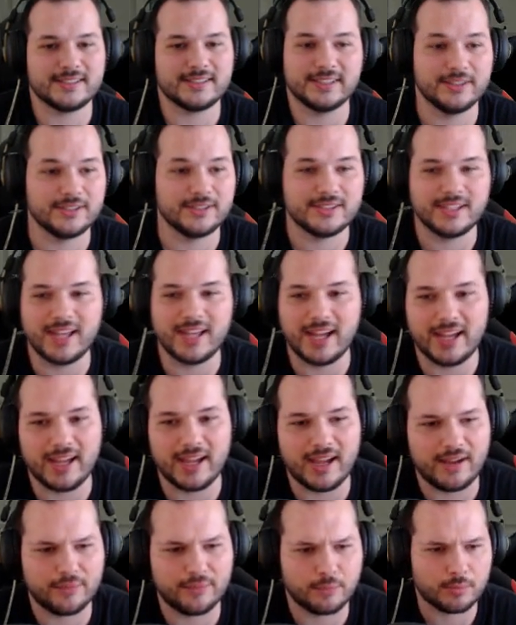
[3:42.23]
seriously, I,
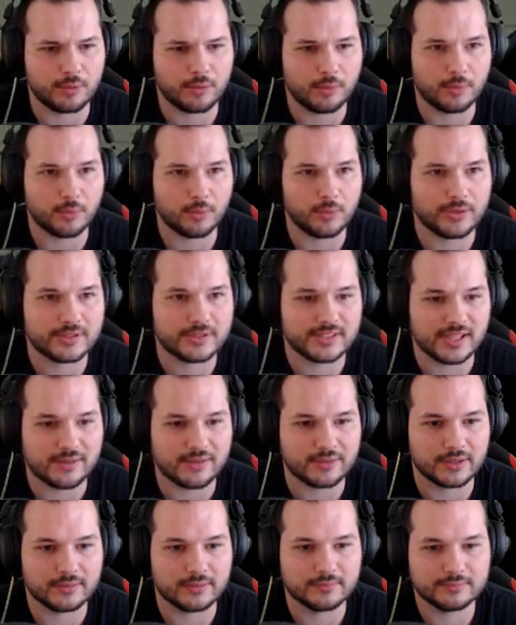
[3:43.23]
I have a problem with
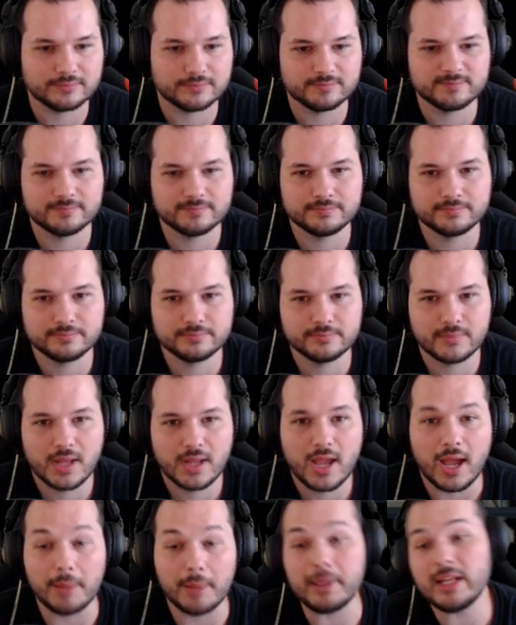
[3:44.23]
saving.
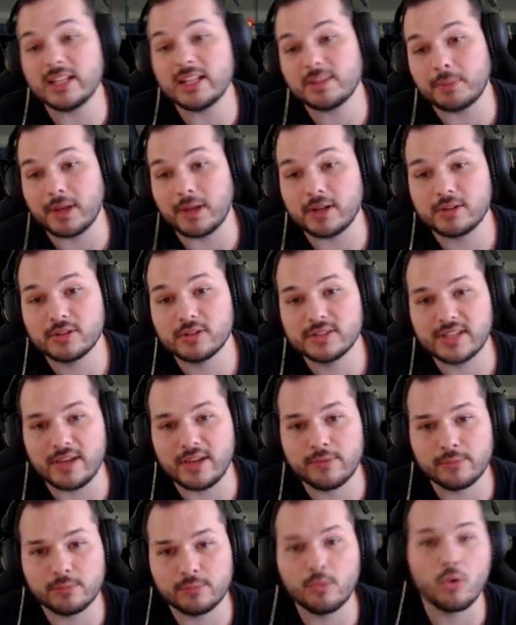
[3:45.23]
I mean, it's better to
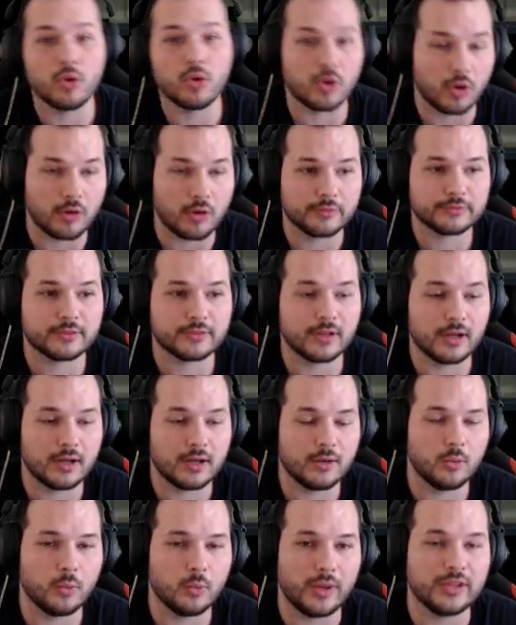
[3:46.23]
save more off,
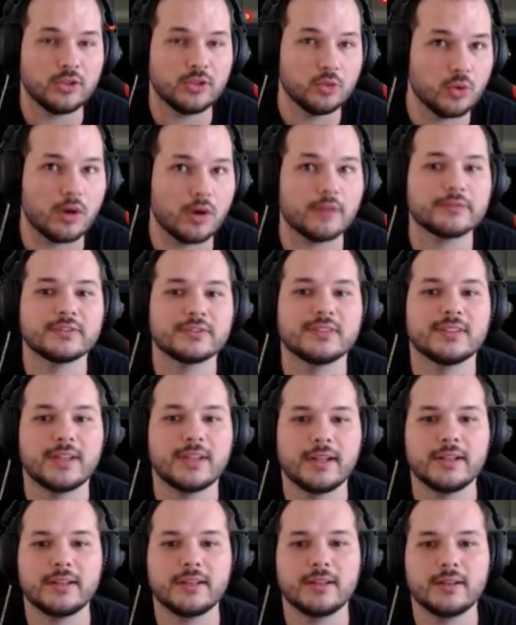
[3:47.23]
uh, way too often
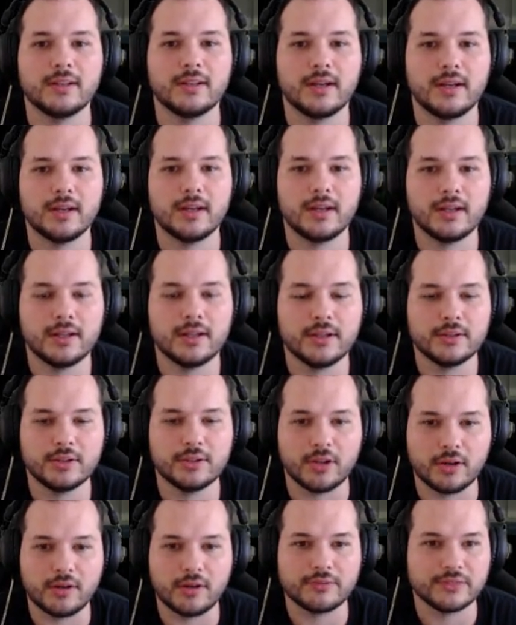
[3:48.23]
than uh,
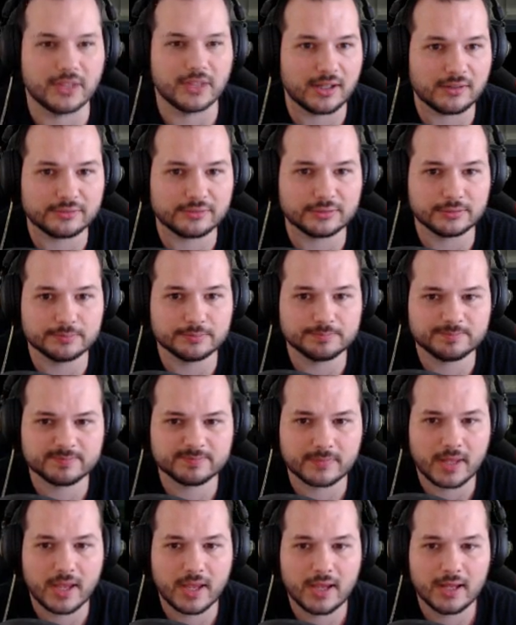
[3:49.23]
not often enough.
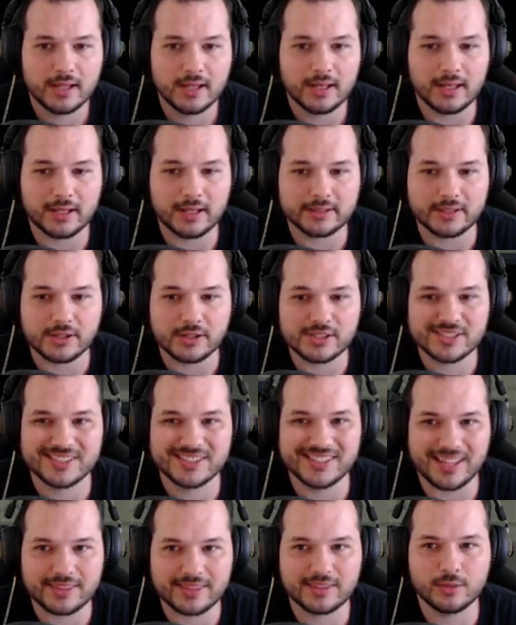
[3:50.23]
Like, there's
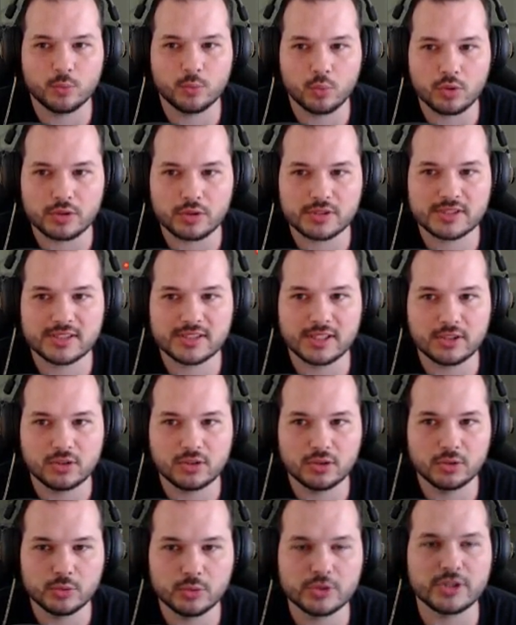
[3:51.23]
nothing worse than to
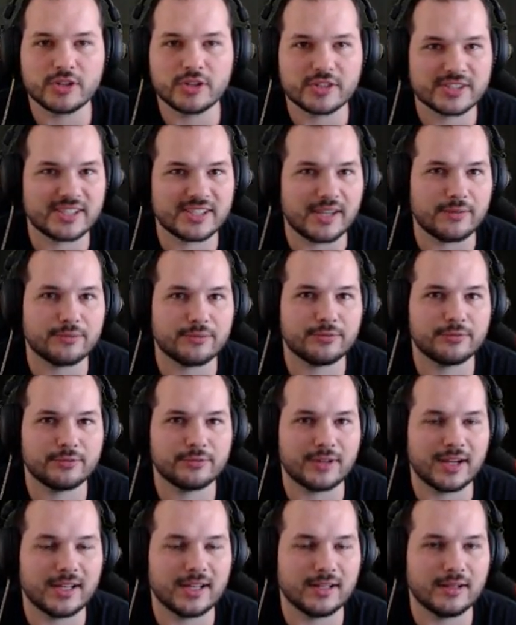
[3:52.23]
lose your save
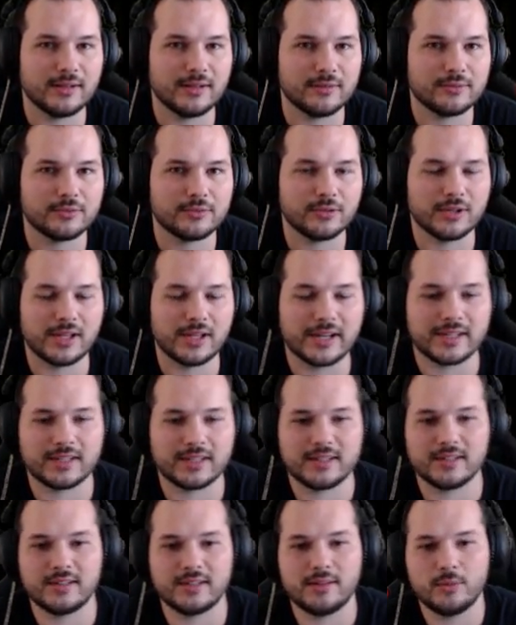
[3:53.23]
file for like,
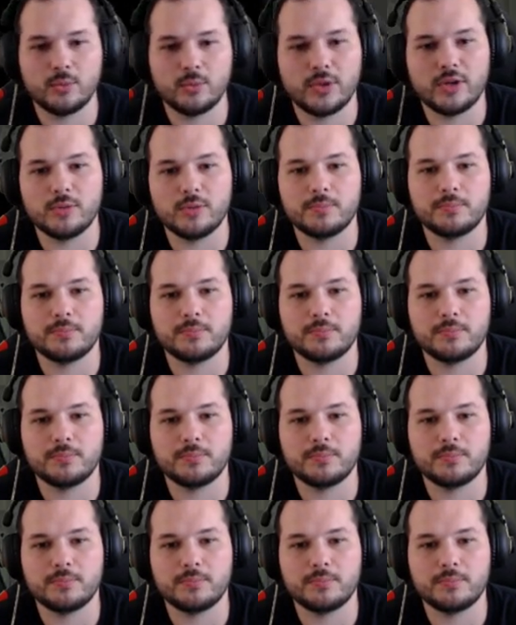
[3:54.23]
where